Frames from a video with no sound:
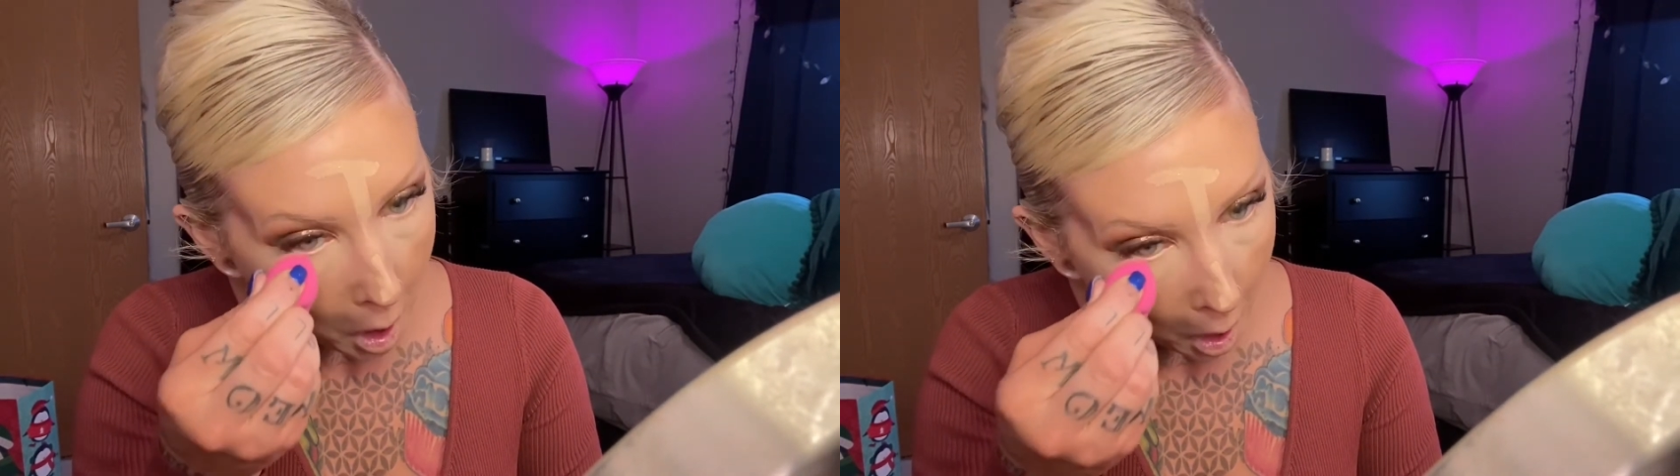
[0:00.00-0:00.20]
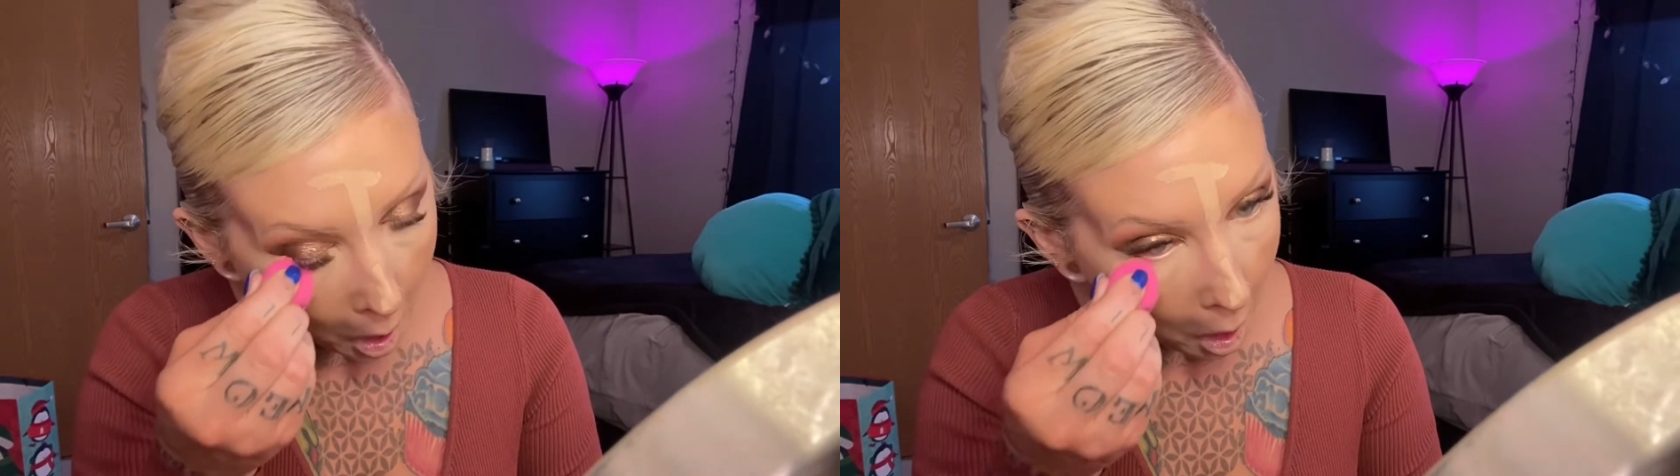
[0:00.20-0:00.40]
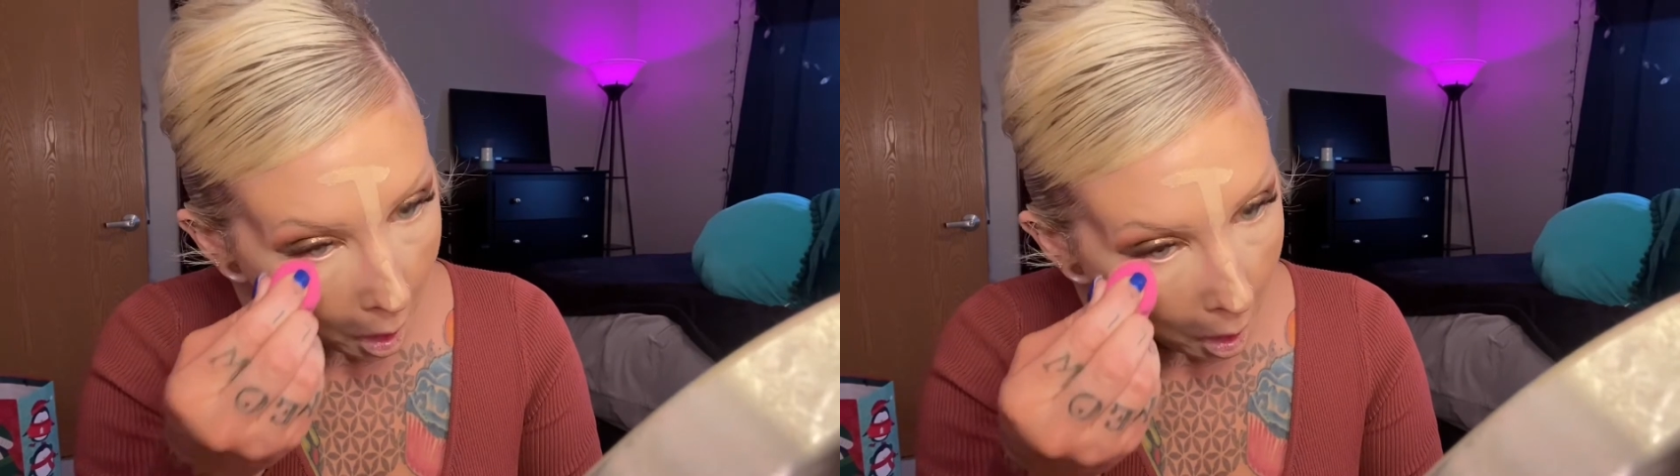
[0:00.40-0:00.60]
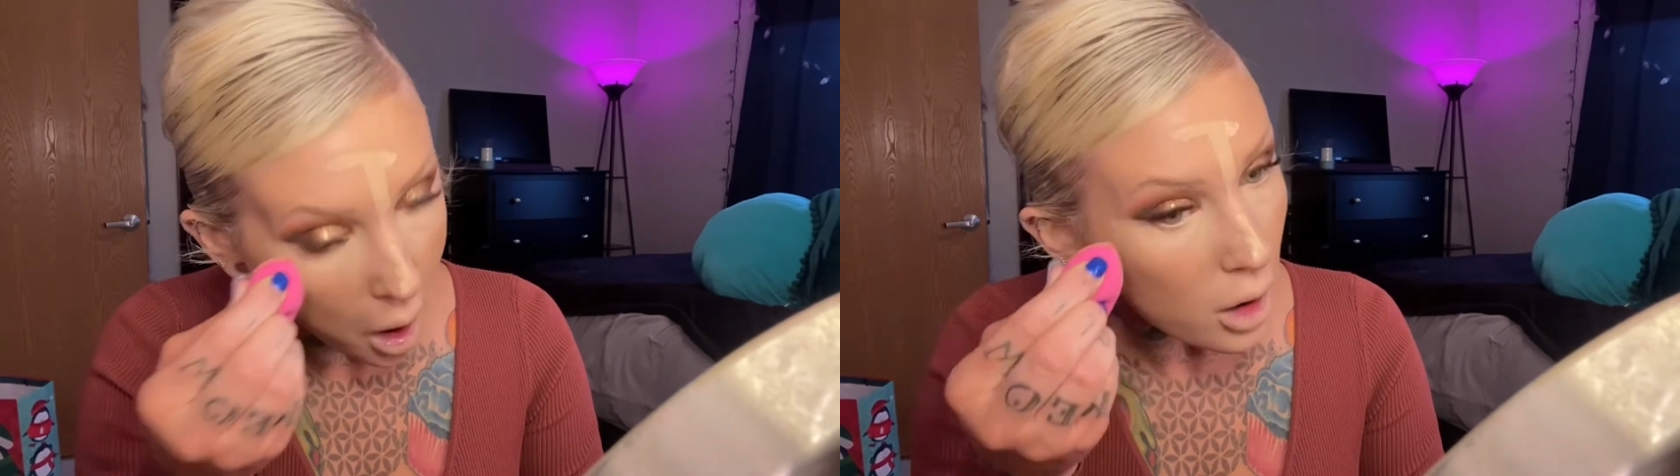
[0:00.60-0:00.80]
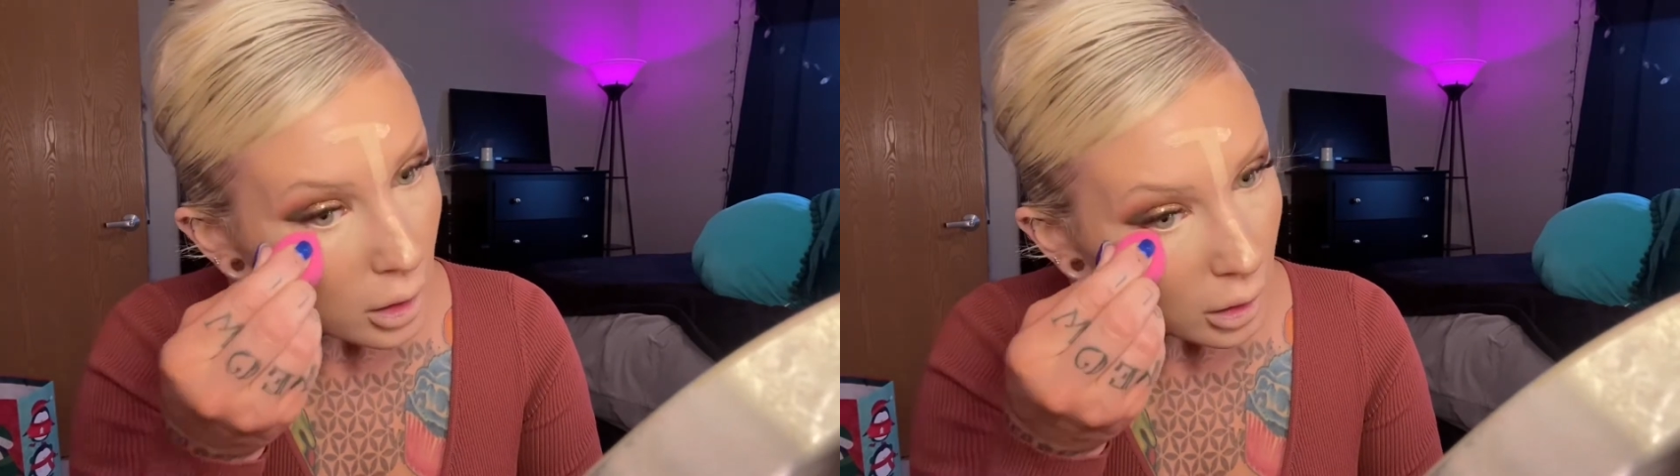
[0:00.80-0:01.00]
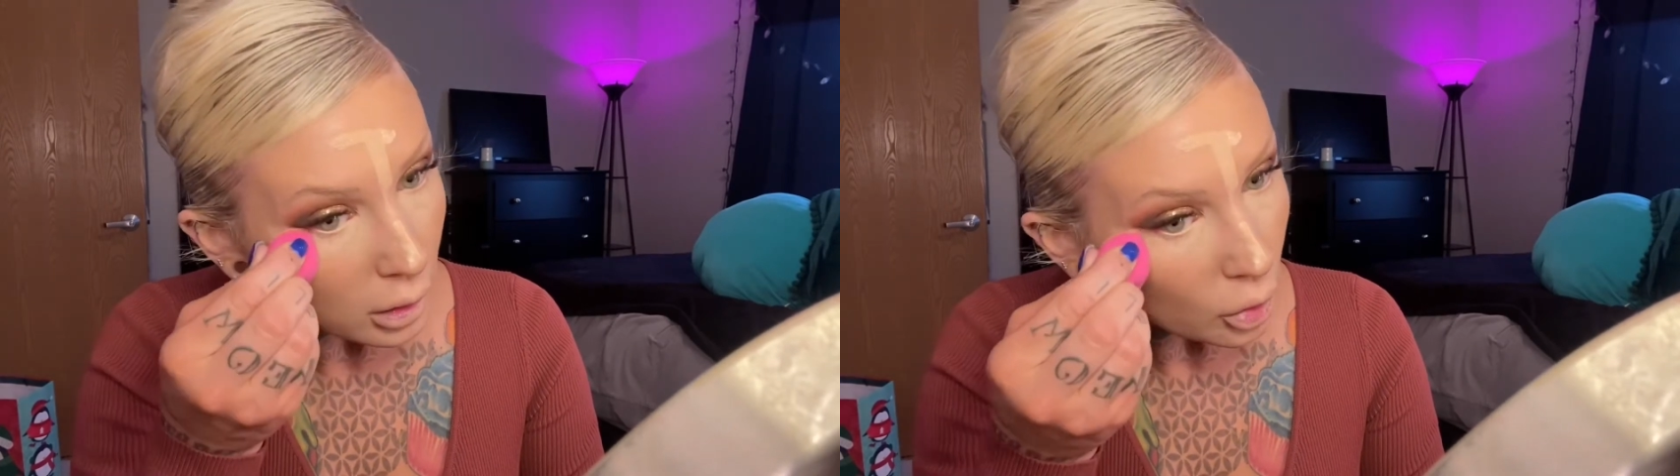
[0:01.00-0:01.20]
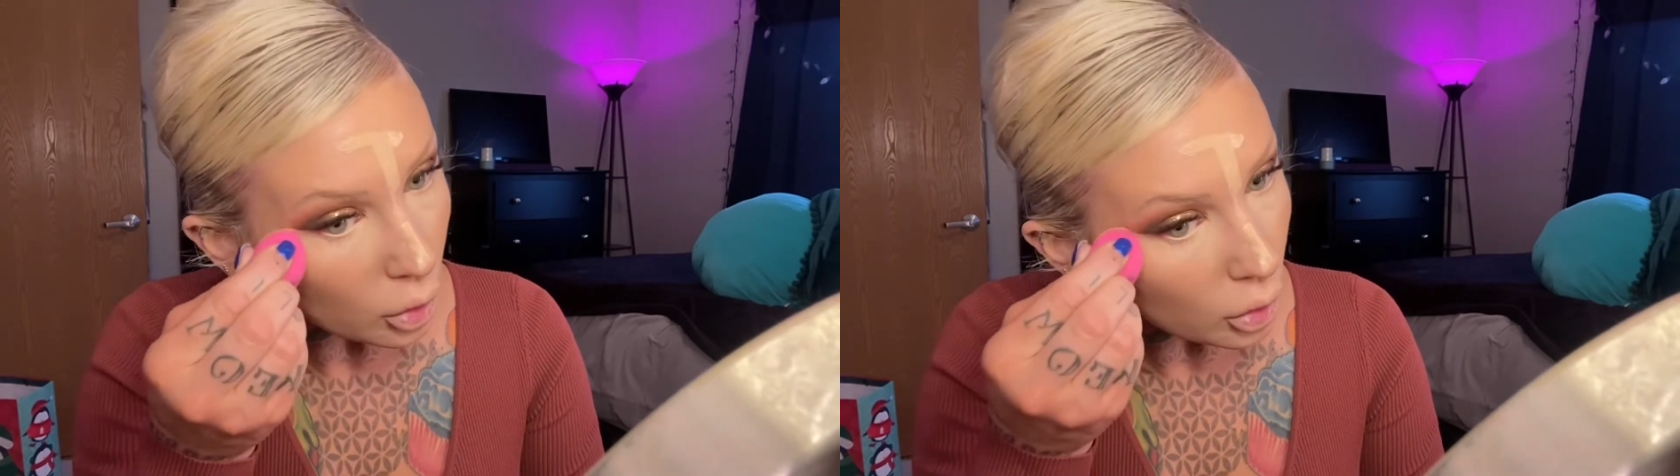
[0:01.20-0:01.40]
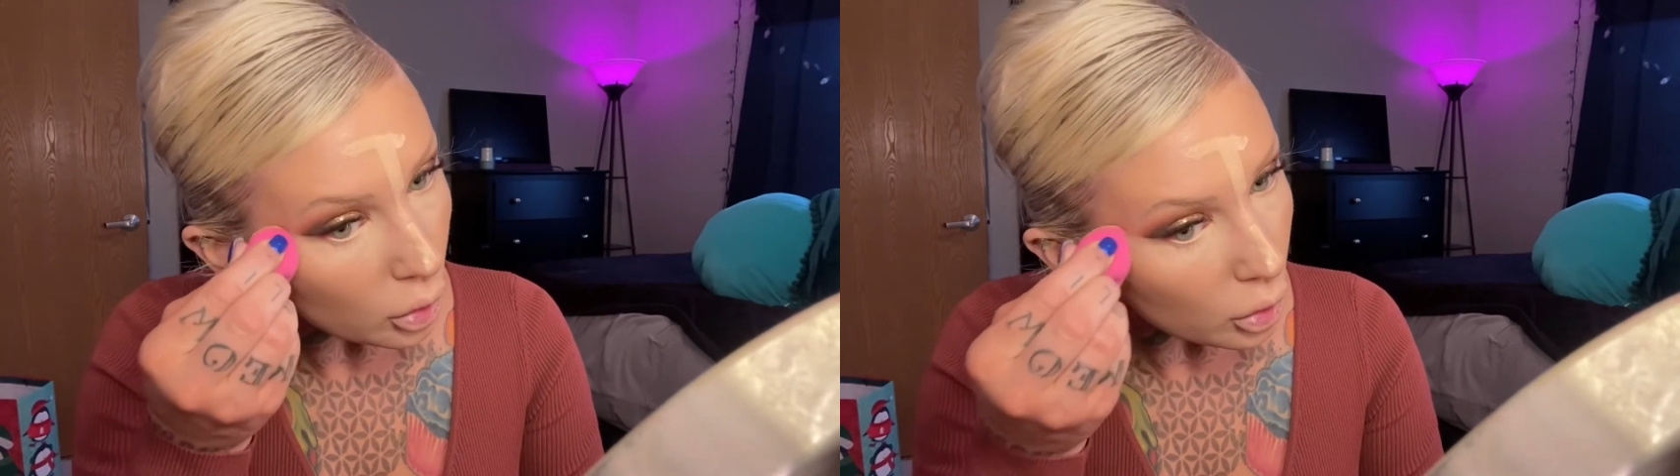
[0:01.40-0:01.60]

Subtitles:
It just makes everything look so nice